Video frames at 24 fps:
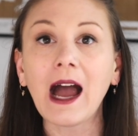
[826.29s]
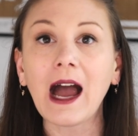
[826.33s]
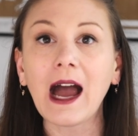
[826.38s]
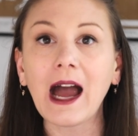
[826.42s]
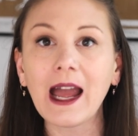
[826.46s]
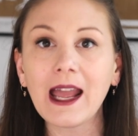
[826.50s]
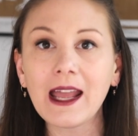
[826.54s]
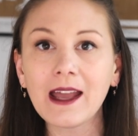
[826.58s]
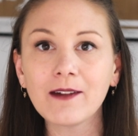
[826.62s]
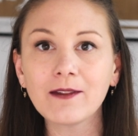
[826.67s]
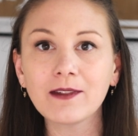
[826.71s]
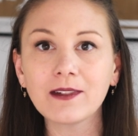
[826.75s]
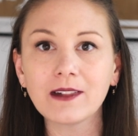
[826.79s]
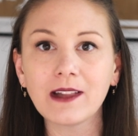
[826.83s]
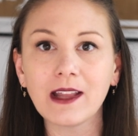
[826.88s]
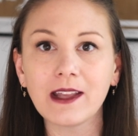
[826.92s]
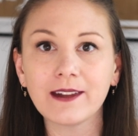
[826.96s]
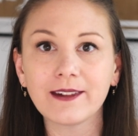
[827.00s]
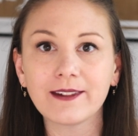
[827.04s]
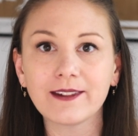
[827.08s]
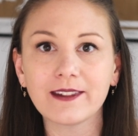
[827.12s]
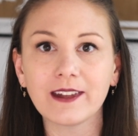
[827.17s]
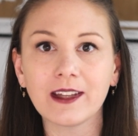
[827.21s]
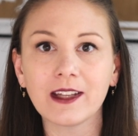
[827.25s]
I have
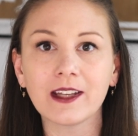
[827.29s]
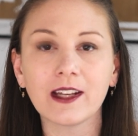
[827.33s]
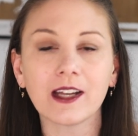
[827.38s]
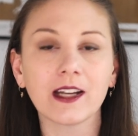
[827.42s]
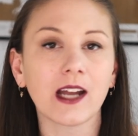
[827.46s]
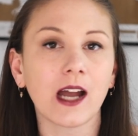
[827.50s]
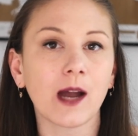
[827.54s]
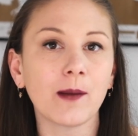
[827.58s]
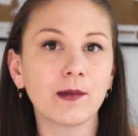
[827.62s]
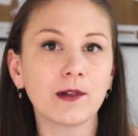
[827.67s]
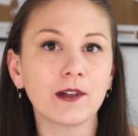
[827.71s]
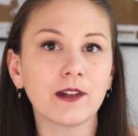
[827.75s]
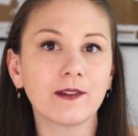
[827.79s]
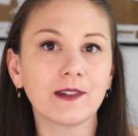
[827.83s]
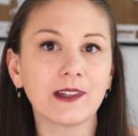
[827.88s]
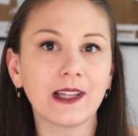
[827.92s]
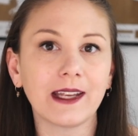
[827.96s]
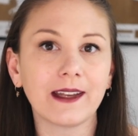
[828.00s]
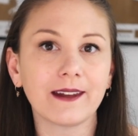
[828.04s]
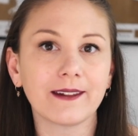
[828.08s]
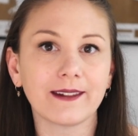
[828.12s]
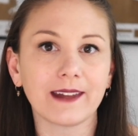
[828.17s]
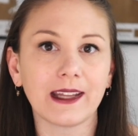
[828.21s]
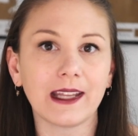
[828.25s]
listed a couple of
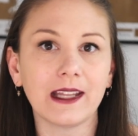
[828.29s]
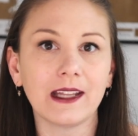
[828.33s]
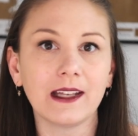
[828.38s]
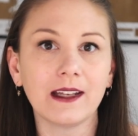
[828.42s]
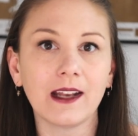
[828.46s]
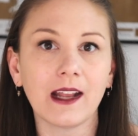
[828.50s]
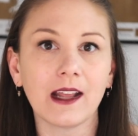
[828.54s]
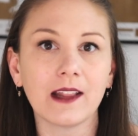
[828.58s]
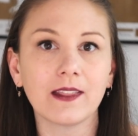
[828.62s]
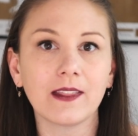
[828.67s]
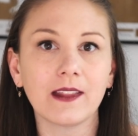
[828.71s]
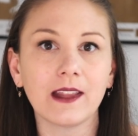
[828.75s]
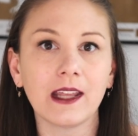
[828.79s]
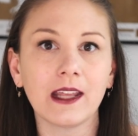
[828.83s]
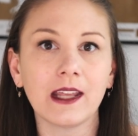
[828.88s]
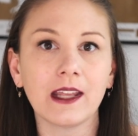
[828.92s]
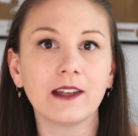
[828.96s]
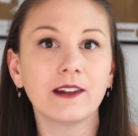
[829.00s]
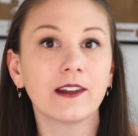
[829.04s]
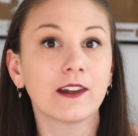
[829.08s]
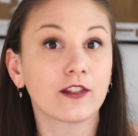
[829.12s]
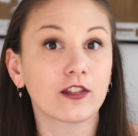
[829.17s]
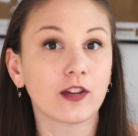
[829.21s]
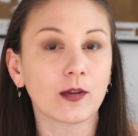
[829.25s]
links in the
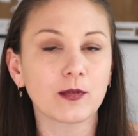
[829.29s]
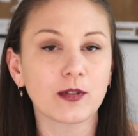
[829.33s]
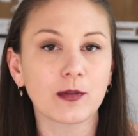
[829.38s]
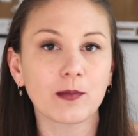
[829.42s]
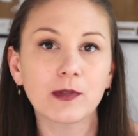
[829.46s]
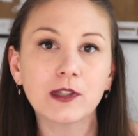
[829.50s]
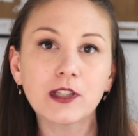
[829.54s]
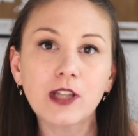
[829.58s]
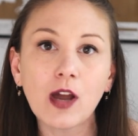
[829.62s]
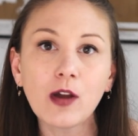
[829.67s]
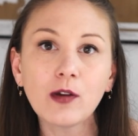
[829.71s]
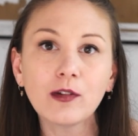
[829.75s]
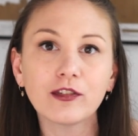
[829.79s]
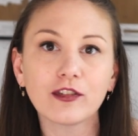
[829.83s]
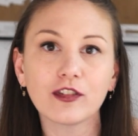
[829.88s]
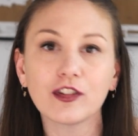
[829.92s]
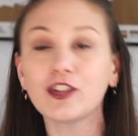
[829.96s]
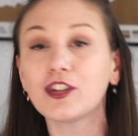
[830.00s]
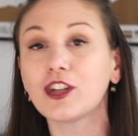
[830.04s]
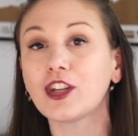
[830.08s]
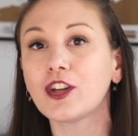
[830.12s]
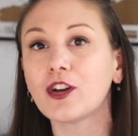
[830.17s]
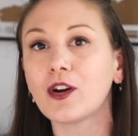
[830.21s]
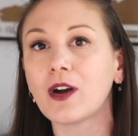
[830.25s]
description below, so
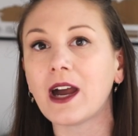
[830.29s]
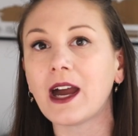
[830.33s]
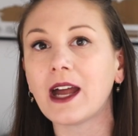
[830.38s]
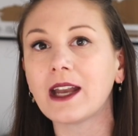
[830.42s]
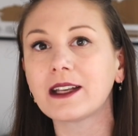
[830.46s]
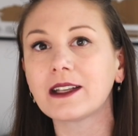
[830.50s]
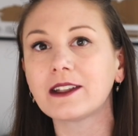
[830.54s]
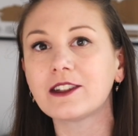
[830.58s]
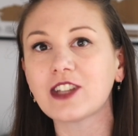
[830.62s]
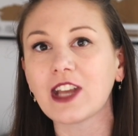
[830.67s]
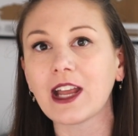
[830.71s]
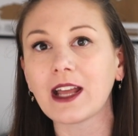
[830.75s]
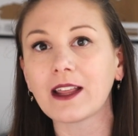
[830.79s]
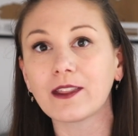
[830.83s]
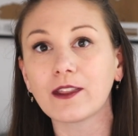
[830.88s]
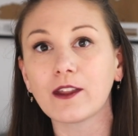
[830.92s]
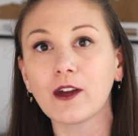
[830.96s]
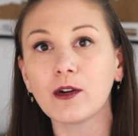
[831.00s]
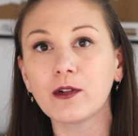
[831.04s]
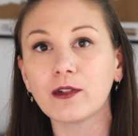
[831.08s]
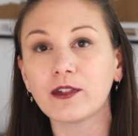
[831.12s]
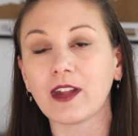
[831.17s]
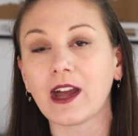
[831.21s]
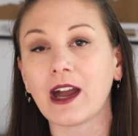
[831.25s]
you can go ahead and check
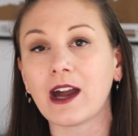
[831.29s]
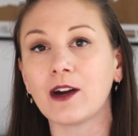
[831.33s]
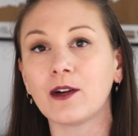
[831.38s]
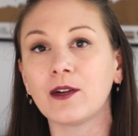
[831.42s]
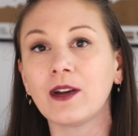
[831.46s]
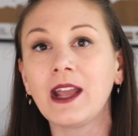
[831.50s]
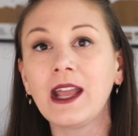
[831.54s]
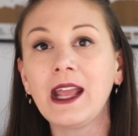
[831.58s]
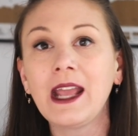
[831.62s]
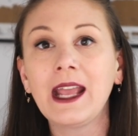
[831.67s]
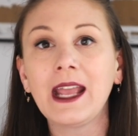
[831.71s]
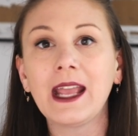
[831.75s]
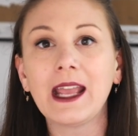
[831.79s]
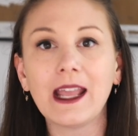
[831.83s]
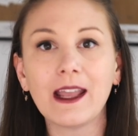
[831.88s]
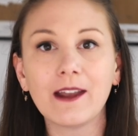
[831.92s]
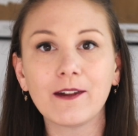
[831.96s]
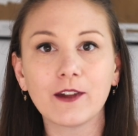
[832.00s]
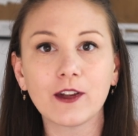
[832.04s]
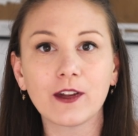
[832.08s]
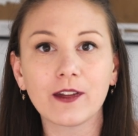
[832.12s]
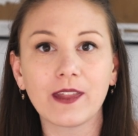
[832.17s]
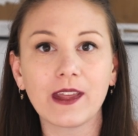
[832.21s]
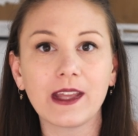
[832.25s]
those out if
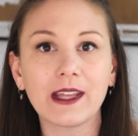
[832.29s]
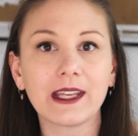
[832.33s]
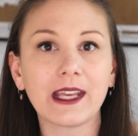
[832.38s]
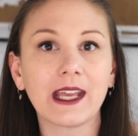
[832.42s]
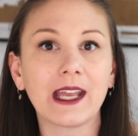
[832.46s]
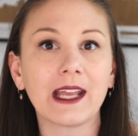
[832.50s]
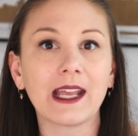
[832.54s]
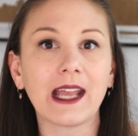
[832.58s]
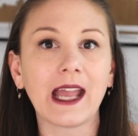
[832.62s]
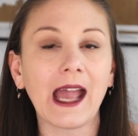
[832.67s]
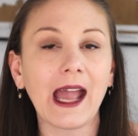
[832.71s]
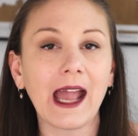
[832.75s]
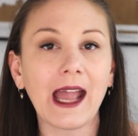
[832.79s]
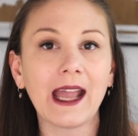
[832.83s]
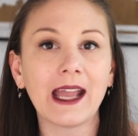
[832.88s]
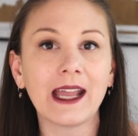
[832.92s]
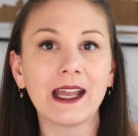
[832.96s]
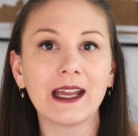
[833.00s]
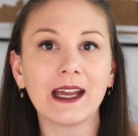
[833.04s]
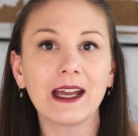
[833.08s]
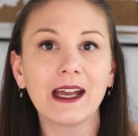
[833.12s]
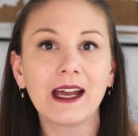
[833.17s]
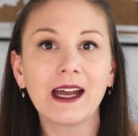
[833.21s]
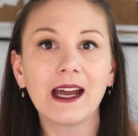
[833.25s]
you're thinking,
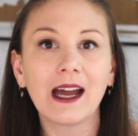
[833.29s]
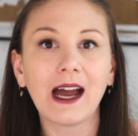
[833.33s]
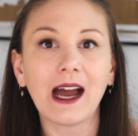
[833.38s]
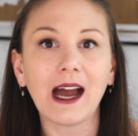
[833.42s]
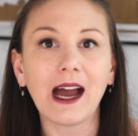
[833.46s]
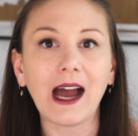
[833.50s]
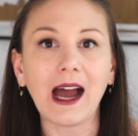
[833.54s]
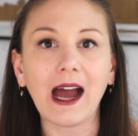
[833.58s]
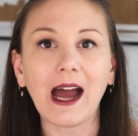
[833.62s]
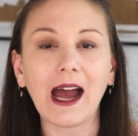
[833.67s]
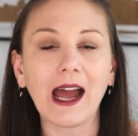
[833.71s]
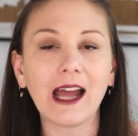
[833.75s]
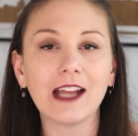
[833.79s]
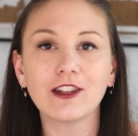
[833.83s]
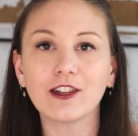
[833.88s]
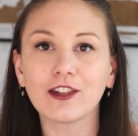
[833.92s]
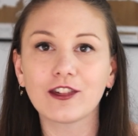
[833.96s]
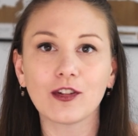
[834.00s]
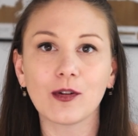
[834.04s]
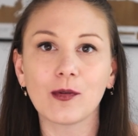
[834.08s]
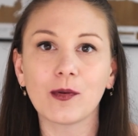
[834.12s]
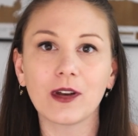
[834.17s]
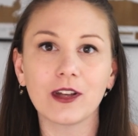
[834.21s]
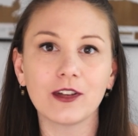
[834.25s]
hey, I just
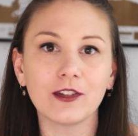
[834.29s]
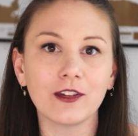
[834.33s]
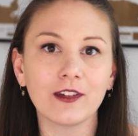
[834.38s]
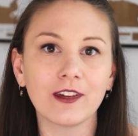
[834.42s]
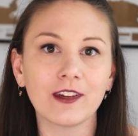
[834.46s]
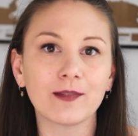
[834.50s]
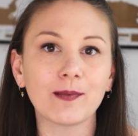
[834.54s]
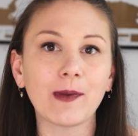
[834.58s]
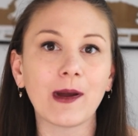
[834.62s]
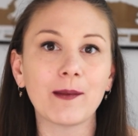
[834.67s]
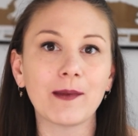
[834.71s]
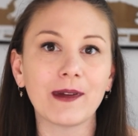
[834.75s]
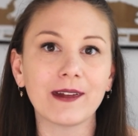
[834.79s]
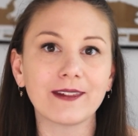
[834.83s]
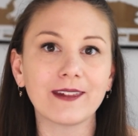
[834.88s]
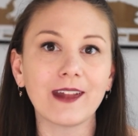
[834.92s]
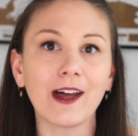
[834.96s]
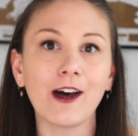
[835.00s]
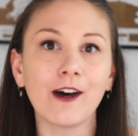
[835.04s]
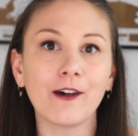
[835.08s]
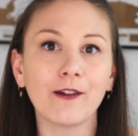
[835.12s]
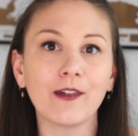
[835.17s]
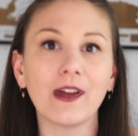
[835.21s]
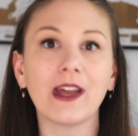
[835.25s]
don't want to do this by
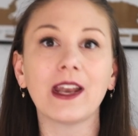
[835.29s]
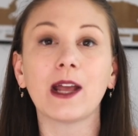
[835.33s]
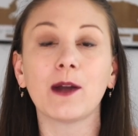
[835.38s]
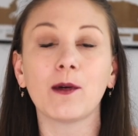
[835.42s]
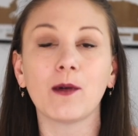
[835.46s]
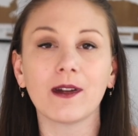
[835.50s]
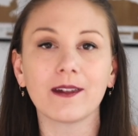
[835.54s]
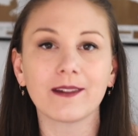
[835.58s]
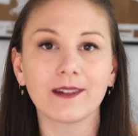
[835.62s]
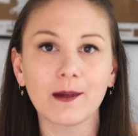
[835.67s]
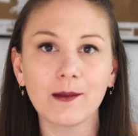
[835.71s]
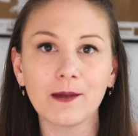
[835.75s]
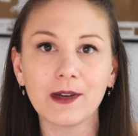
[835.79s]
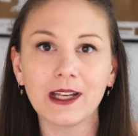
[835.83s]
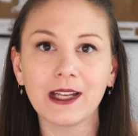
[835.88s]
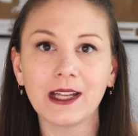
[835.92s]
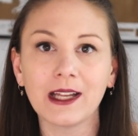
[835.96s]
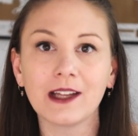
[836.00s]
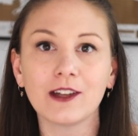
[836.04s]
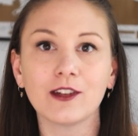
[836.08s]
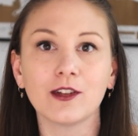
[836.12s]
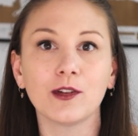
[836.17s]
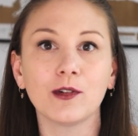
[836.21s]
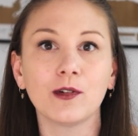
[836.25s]
myself and I want
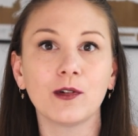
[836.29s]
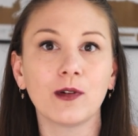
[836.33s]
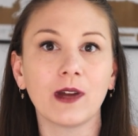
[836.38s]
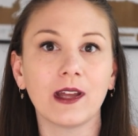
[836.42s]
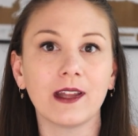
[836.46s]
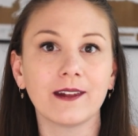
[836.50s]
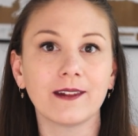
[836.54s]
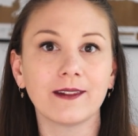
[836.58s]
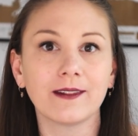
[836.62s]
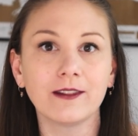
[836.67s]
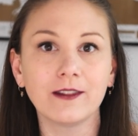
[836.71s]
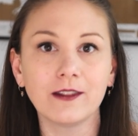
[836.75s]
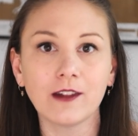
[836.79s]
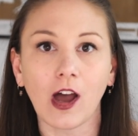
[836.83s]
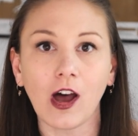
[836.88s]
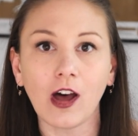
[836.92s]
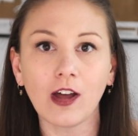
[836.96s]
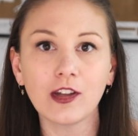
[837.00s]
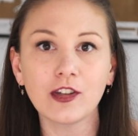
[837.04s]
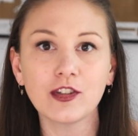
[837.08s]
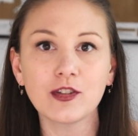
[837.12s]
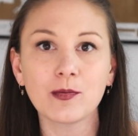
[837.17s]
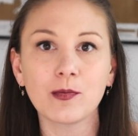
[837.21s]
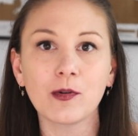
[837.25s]
somebody who is
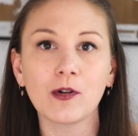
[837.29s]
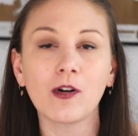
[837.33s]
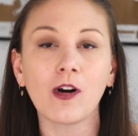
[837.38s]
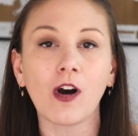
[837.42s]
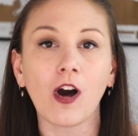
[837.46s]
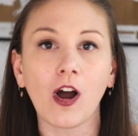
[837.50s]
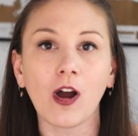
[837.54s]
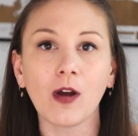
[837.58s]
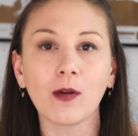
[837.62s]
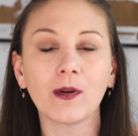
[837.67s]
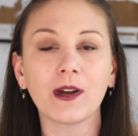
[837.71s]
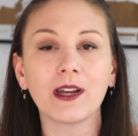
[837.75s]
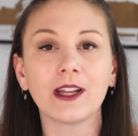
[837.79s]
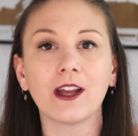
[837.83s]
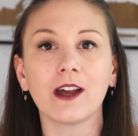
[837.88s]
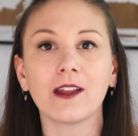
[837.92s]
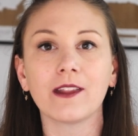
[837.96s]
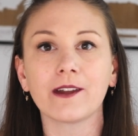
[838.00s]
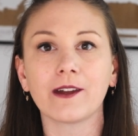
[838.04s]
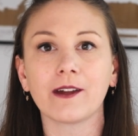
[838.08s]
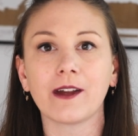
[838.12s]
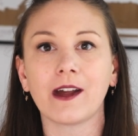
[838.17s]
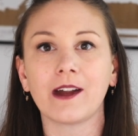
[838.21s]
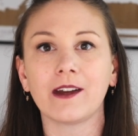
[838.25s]
knowledgeable already on
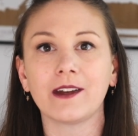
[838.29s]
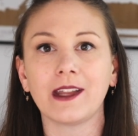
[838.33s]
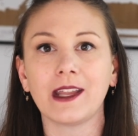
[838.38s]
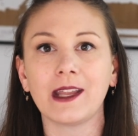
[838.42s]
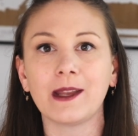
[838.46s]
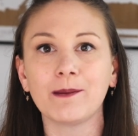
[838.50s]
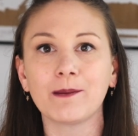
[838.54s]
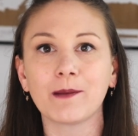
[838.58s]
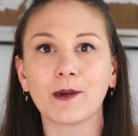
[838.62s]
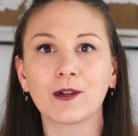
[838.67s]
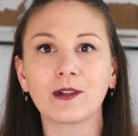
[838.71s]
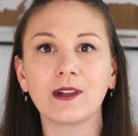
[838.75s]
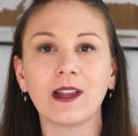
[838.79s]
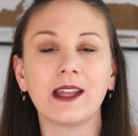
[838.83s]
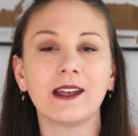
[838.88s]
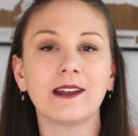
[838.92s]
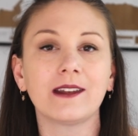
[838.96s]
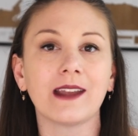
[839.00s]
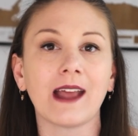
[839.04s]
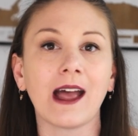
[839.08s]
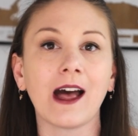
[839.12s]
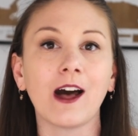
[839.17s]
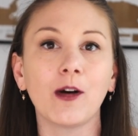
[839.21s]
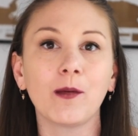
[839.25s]
the ground in Berlin
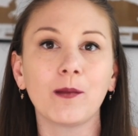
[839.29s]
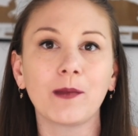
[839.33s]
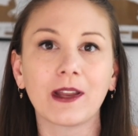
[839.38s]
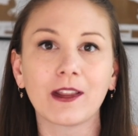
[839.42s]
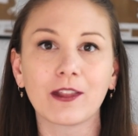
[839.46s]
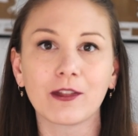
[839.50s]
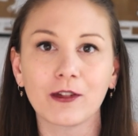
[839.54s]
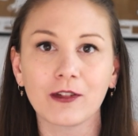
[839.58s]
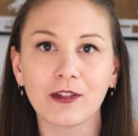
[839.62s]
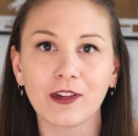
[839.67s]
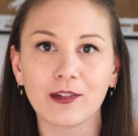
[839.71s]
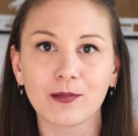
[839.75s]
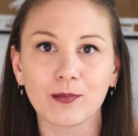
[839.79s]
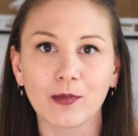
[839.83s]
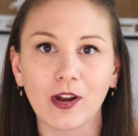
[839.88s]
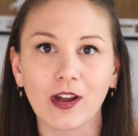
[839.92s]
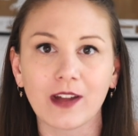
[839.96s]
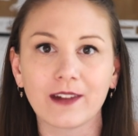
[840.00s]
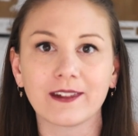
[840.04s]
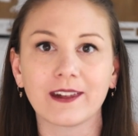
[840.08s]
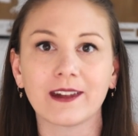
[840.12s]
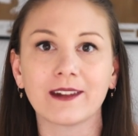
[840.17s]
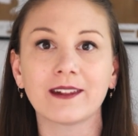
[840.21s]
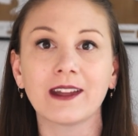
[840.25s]
to help me through this
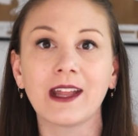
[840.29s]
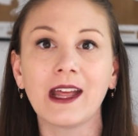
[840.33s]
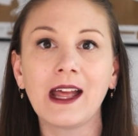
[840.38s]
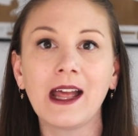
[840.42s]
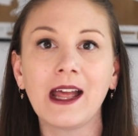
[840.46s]
process.